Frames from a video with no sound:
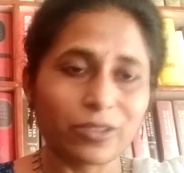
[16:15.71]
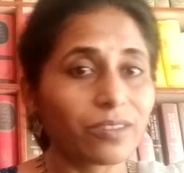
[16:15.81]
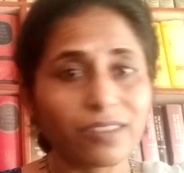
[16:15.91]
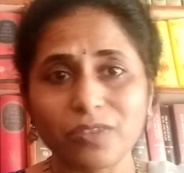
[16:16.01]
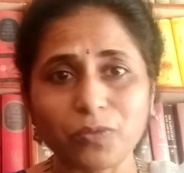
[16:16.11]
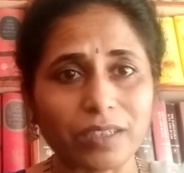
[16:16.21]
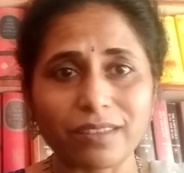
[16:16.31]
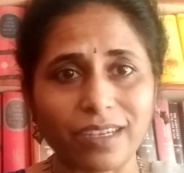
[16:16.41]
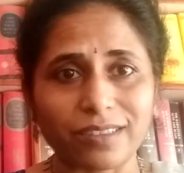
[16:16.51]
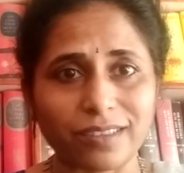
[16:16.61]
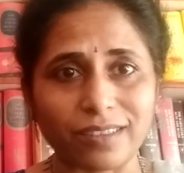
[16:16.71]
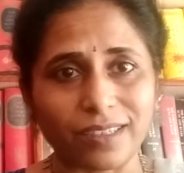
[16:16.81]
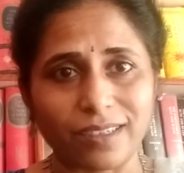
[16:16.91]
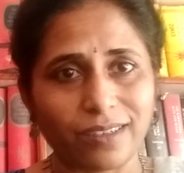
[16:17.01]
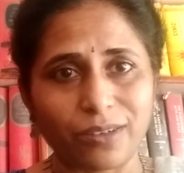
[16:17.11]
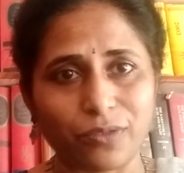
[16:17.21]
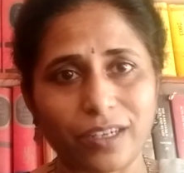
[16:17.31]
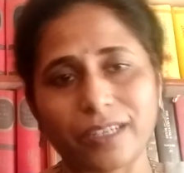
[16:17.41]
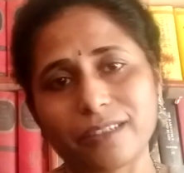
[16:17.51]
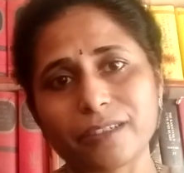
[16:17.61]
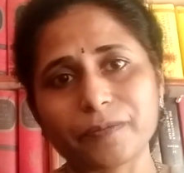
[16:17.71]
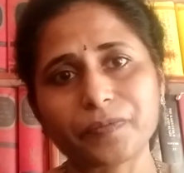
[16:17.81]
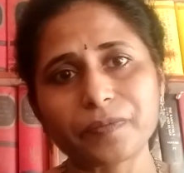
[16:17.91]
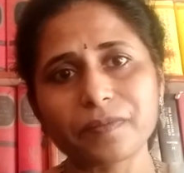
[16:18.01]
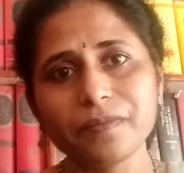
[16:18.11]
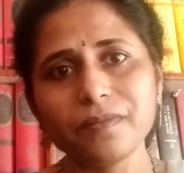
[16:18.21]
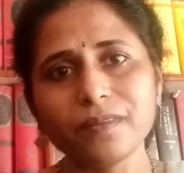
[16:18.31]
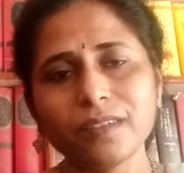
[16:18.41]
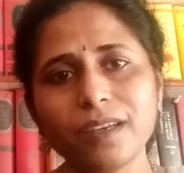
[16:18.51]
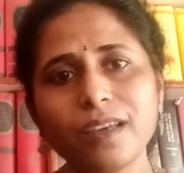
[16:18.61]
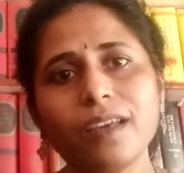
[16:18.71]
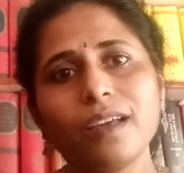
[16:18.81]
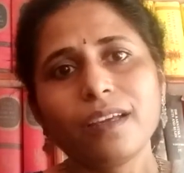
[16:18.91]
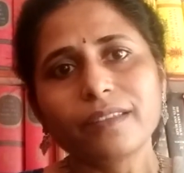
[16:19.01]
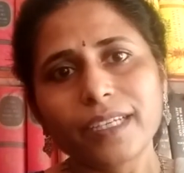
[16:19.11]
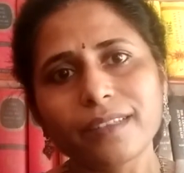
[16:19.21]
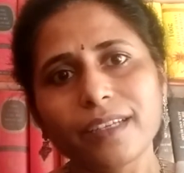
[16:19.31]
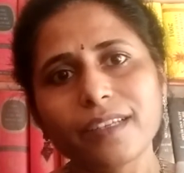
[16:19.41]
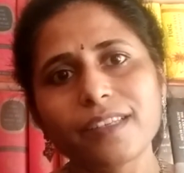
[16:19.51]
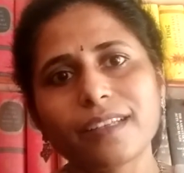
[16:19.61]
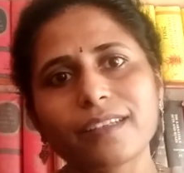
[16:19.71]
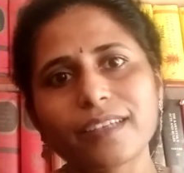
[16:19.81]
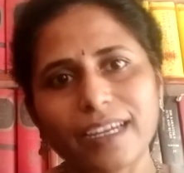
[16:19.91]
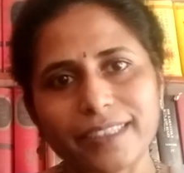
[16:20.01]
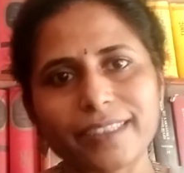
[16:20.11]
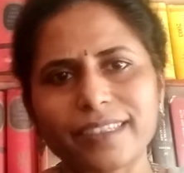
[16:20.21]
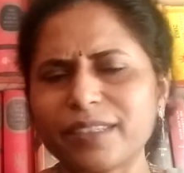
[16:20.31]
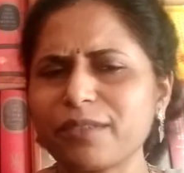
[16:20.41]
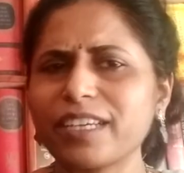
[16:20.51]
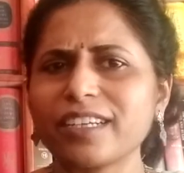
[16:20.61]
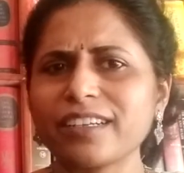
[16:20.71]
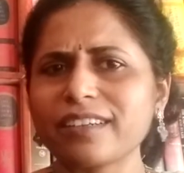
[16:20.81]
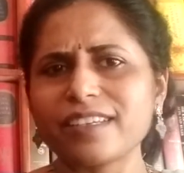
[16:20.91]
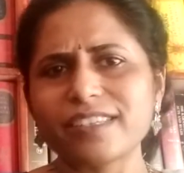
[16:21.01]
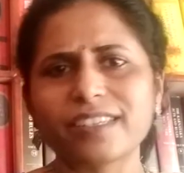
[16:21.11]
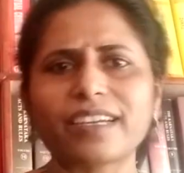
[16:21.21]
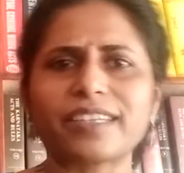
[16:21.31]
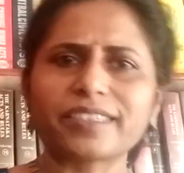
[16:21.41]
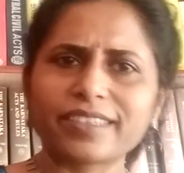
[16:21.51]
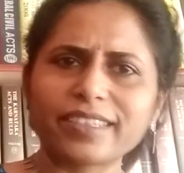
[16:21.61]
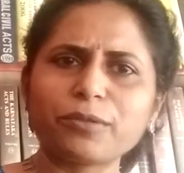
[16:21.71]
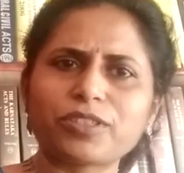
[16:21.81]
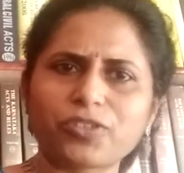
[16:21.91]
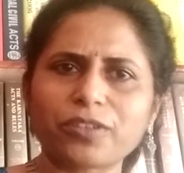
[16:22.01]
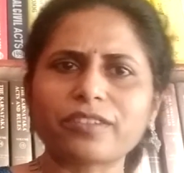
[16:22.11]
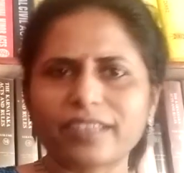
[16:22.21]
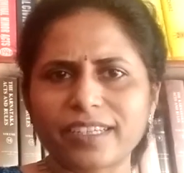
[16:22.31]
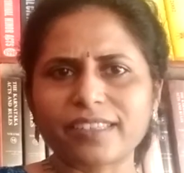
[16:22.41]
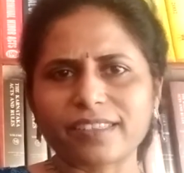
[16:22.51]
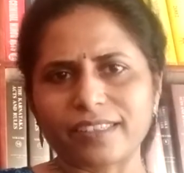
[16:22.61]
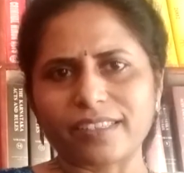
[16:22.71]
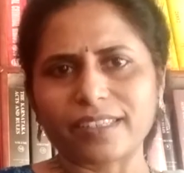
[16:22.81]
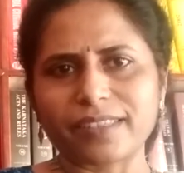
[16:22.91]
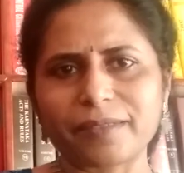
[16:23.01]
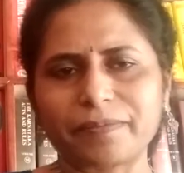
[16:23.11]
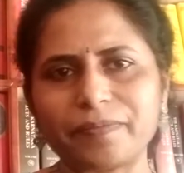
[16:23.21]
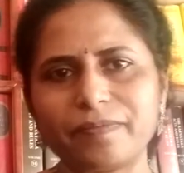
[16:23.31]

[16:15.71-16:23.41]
So this is one category of client. Then there is another category, a very interesting category, which is on the rise these days.